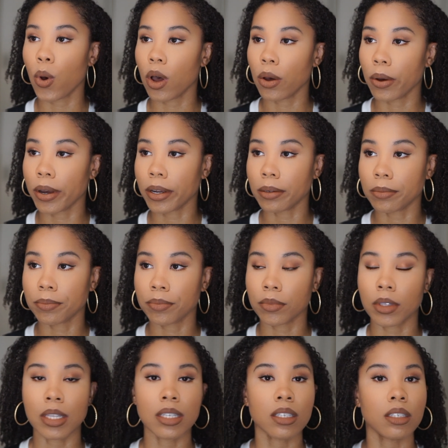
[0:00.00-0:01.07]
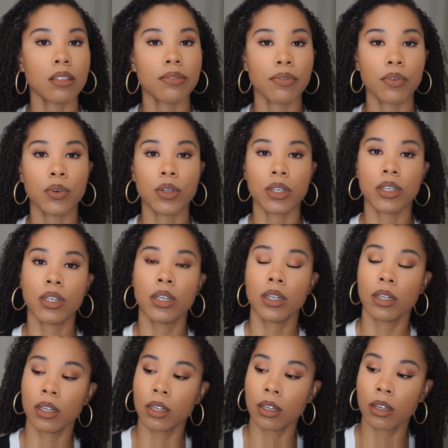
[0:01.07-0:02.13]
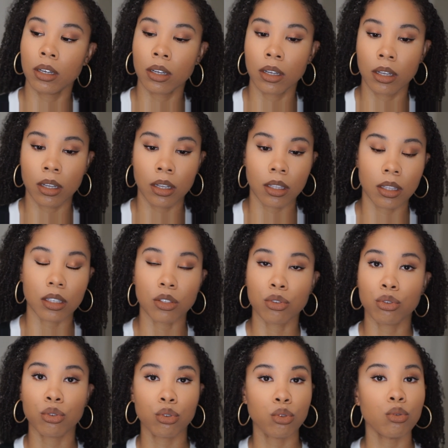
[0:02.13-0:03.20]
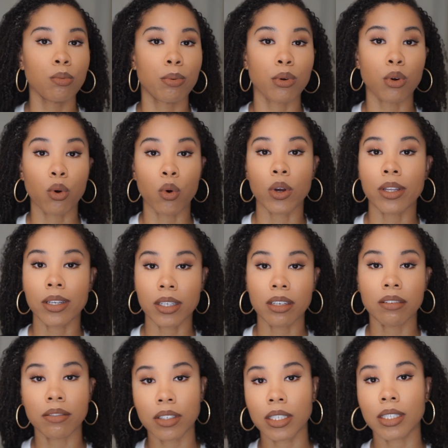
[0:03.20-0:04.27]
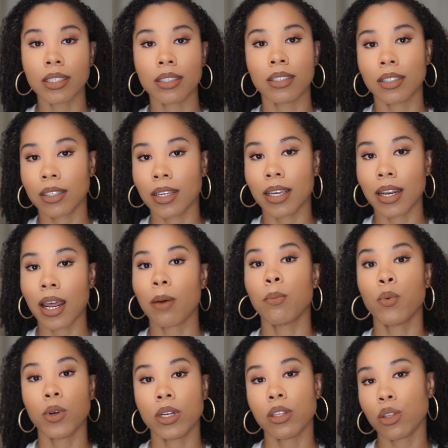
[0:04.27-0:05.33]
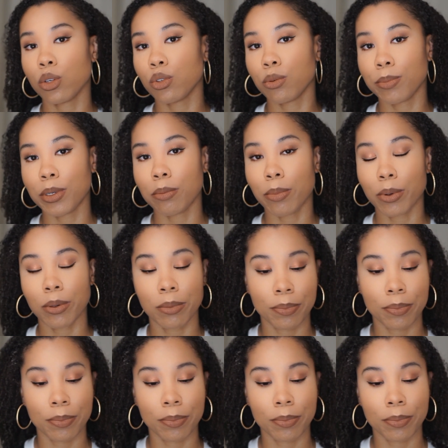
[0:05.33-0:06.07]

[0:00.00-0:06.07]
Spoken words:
Okay, this is for the super oily of us, and I'm one of those people.